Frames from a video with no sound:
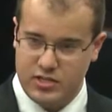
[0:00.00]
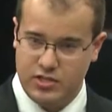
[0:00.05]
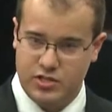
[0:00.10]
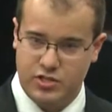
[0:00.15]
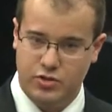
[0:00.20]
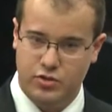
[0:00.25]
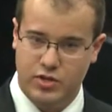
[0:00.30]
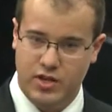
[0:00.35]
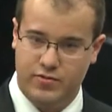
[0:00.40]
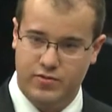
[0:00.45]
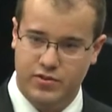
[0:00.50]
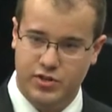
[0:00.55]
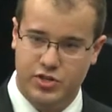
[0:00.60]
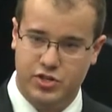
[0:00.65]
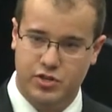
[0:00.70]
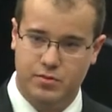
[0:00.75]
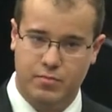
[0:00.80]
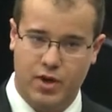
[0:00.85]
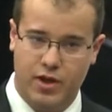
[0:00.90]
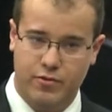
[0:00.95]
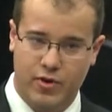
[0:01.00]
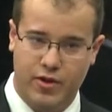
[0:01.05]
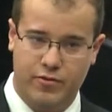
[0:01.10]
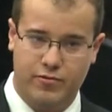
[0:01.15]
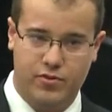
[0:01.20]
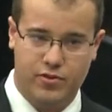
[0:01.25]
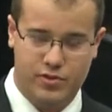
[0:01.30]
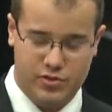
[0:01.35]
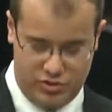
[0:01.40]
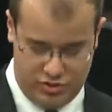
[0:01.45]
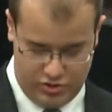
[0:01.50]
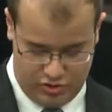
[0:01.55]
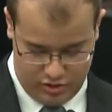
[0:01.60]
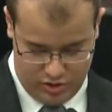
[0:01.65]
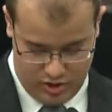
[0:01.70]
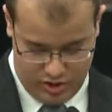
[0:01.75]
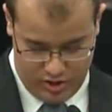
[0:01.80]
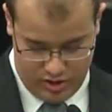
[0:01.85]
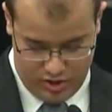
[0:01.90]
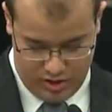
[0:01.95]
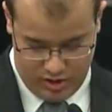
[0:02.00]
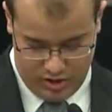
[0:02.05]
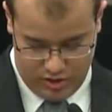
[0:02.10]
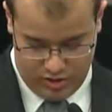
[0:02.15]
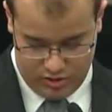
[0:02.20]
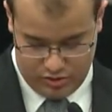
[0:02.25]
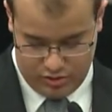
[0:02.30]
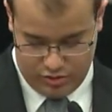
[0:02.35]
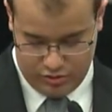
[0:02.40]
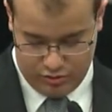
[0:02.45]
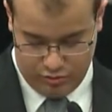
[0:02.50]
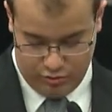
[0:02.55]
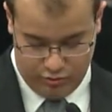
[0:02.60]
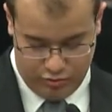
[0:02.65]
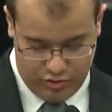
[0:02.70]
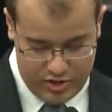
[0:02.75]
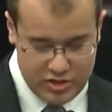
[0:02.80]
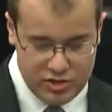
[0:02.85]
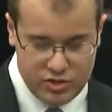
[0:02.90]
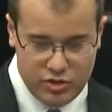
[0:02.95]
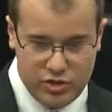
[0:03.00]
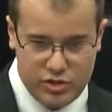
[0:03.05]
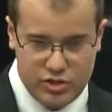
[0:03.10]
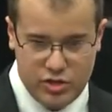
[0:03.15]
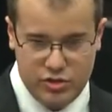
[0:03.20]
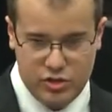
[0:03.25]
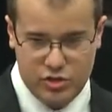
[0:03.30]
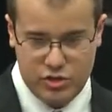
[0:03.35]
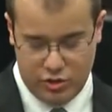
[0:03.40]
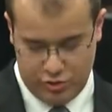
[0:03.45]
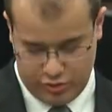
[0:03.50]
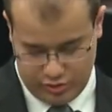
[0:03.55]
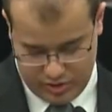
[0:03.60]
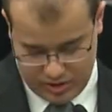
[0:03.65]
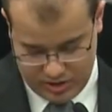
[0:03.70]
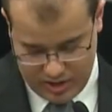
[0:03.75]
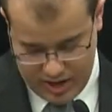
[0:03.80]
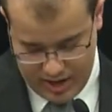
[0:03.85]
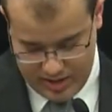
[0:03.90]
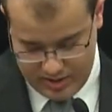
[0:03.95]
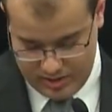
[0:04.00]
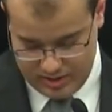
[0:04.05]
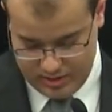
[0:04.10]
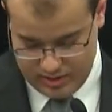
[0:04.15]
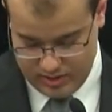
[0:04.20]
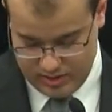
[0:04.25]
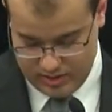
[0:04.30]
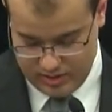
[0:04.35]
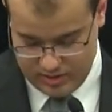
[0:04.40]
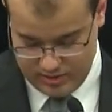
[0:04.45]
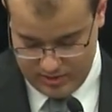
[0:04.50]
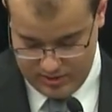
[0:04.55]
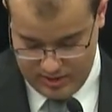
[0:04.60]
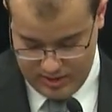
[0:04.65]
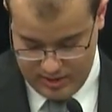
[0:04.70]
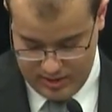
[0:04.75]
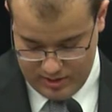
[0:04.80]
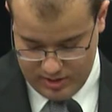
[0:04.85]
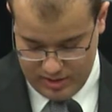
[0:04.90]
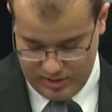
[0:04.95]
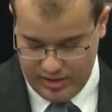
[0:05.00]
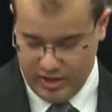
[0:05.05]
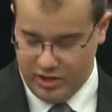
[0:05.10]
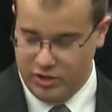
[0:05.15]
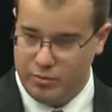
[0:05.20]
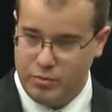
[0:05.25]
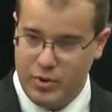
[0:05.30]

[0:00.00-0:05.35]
this new definition by reference to research in the social sciences that legal